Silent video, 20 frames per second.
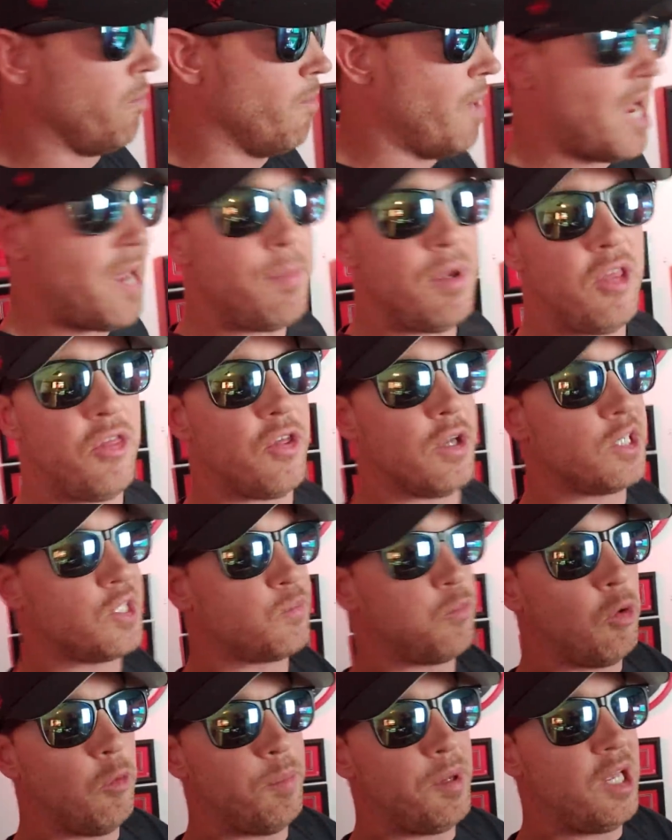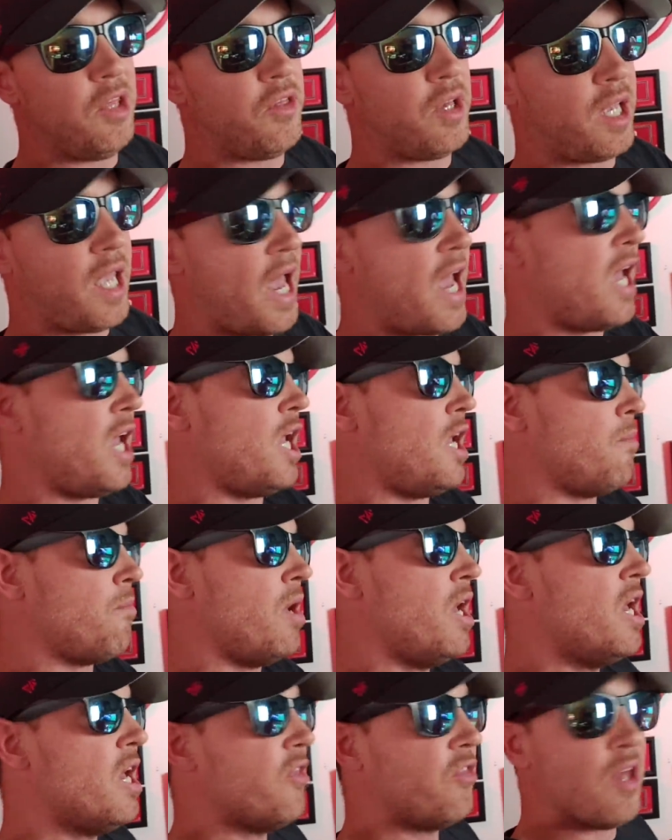Maybe this will be the game
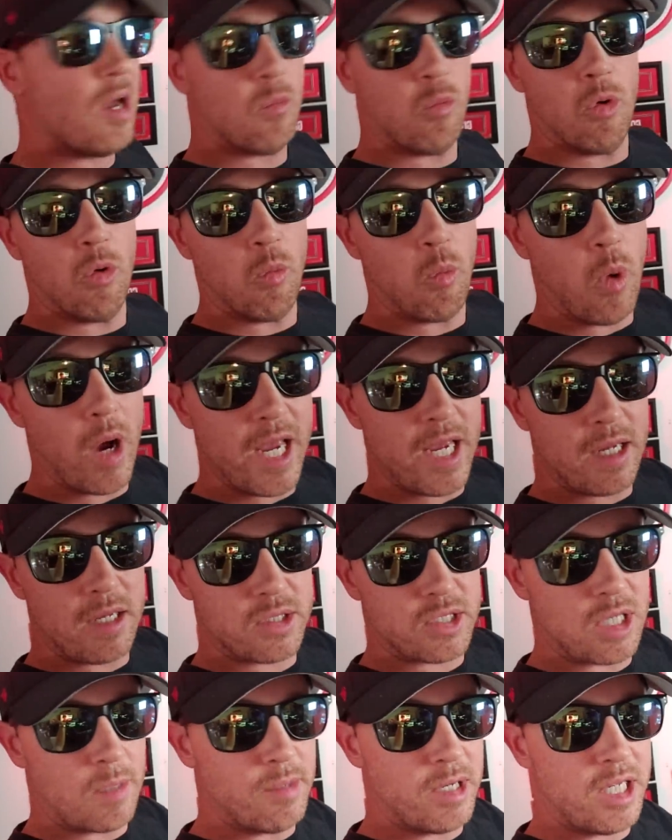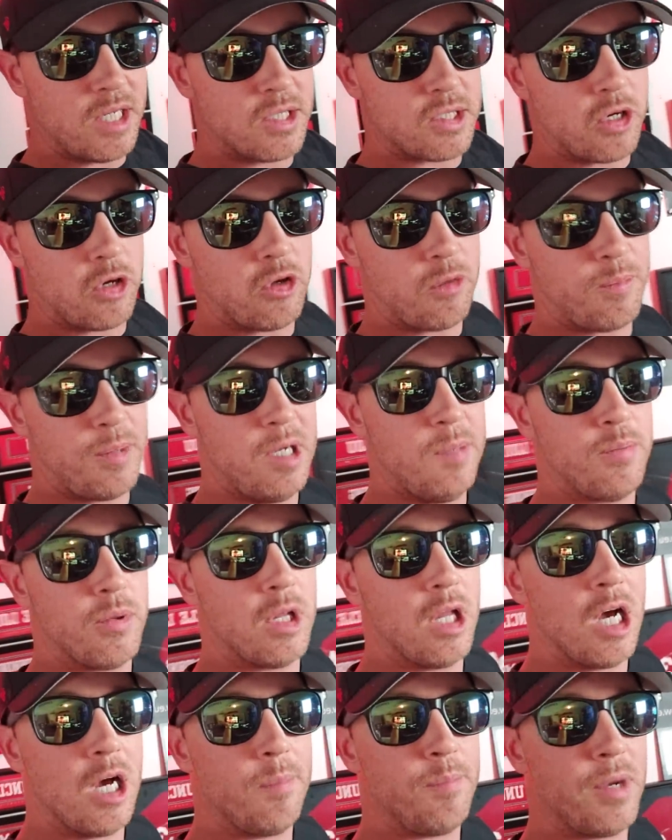that will wake some of these other
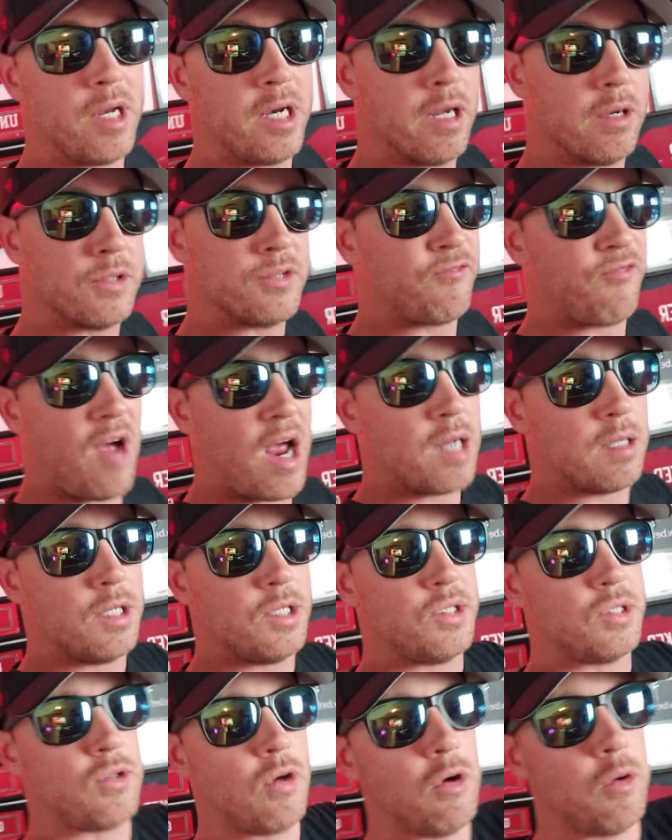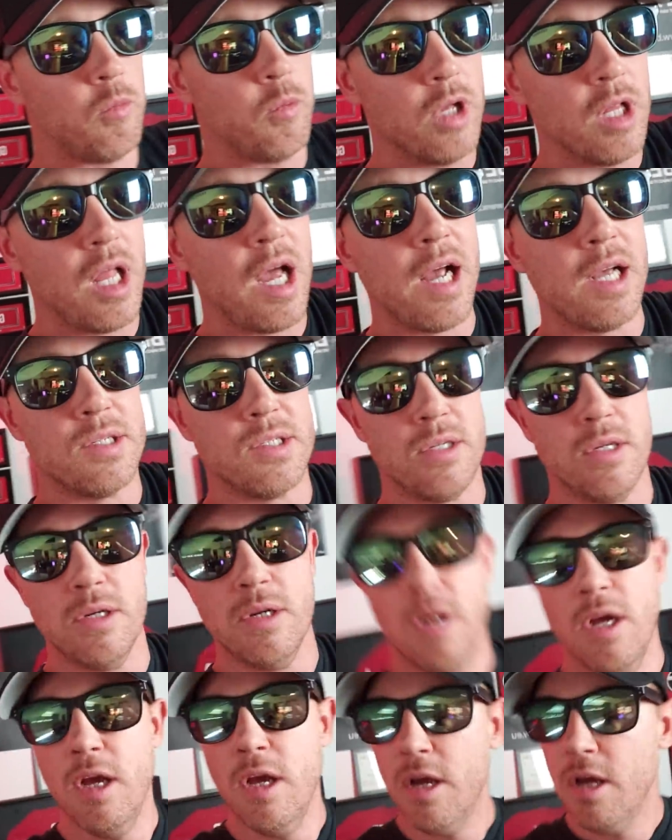people up and they'll finally start realizing,
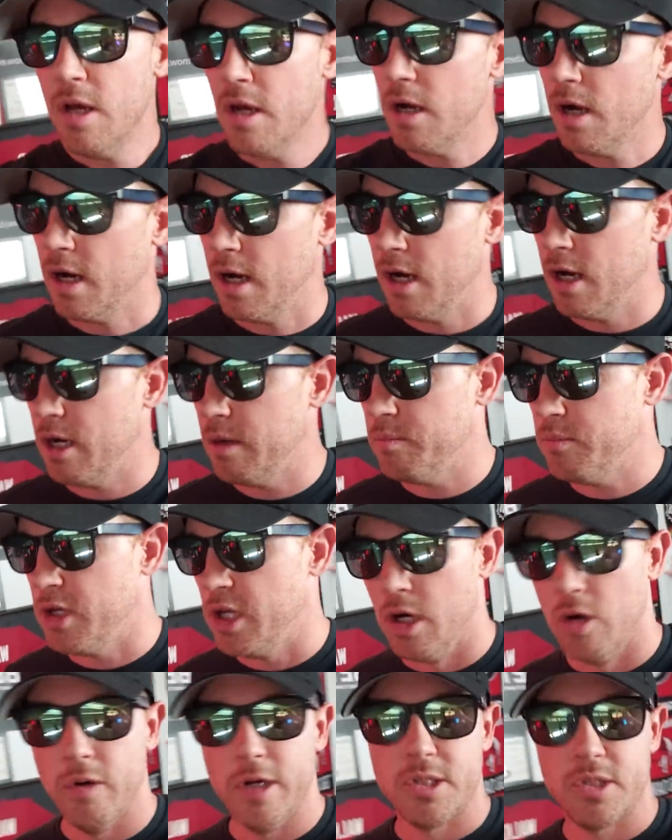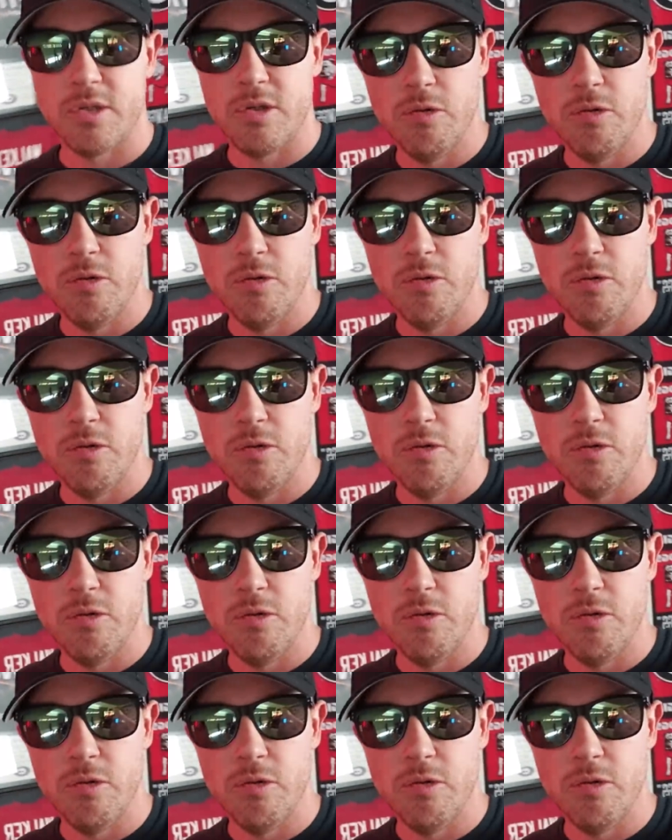it's